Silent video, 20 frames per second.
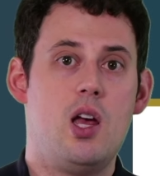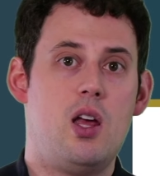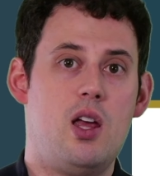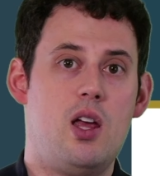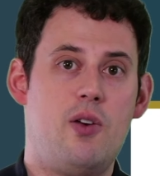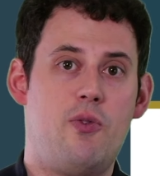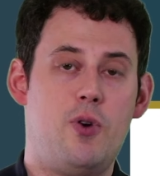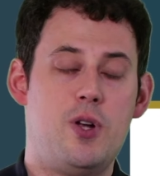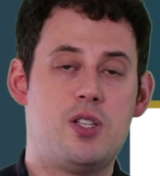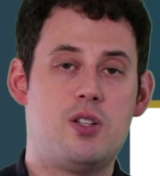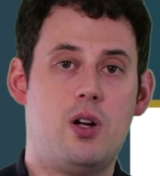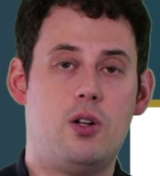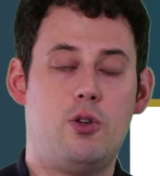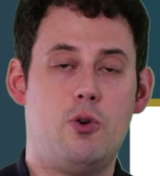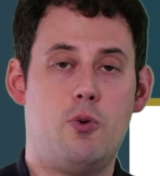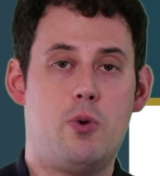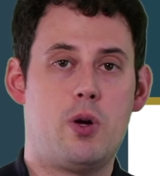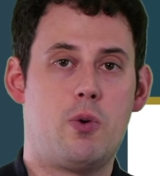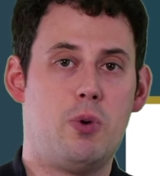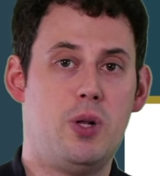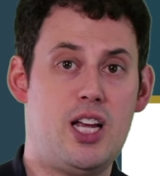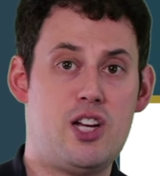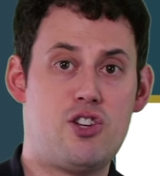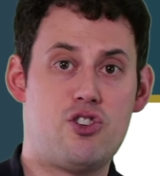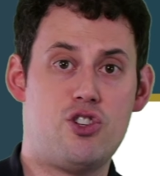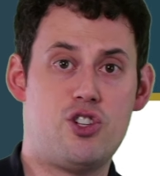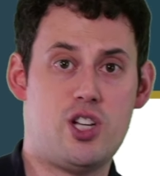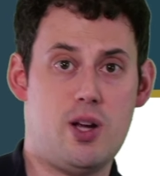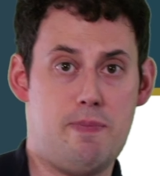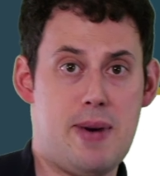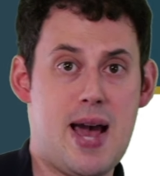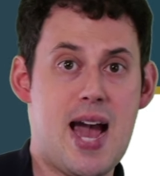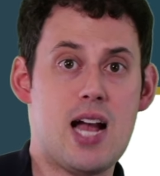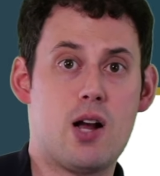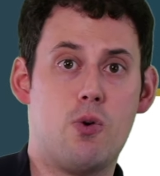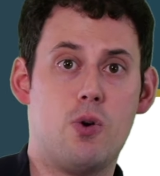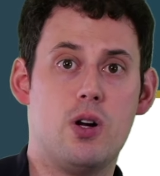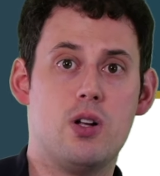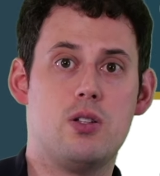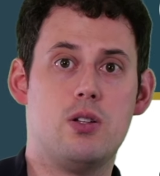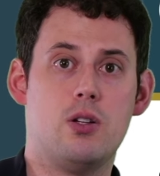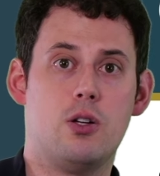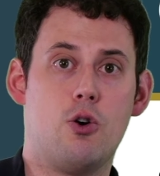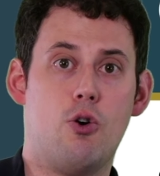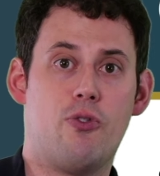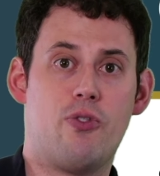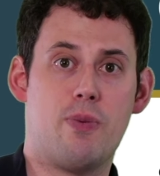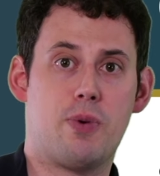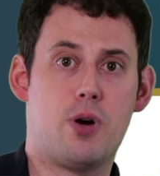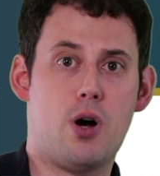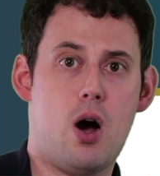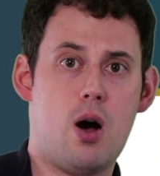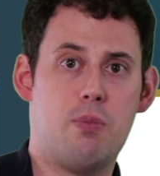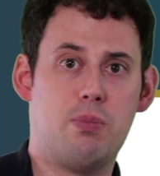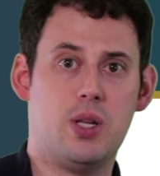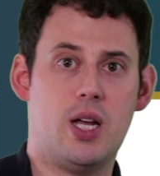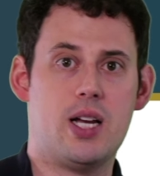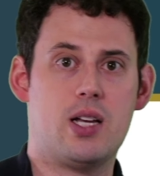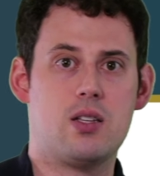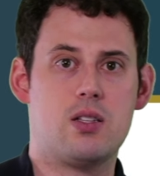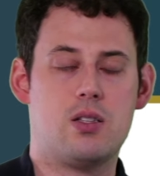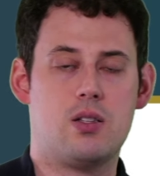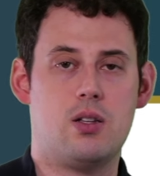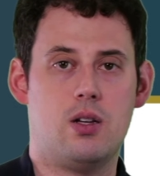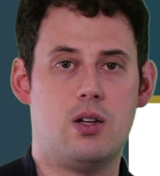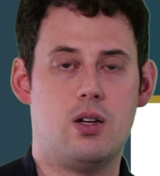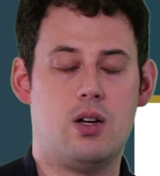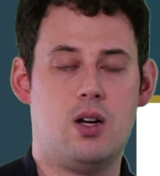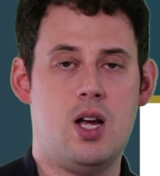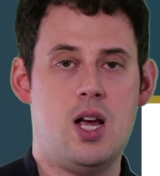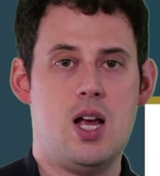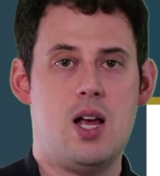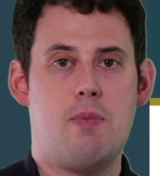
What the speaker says: If we start doing relationship backwards, you go from complex to